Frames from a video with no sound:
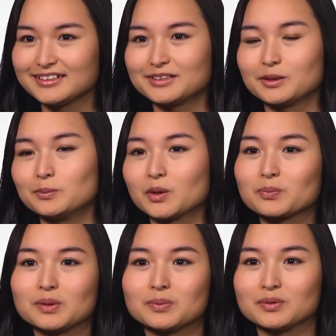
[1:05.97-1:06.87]
you know, more
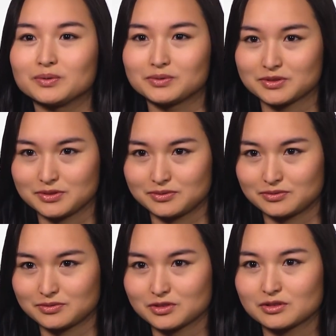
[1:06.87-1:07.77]
people to
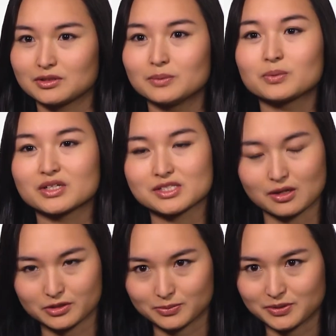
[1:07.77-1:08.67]
embrace
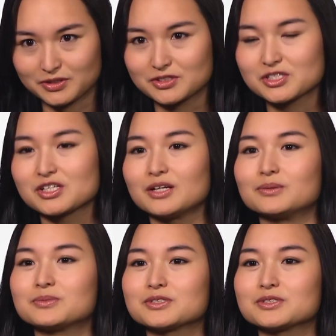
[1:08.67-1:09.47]
entrepreneurship,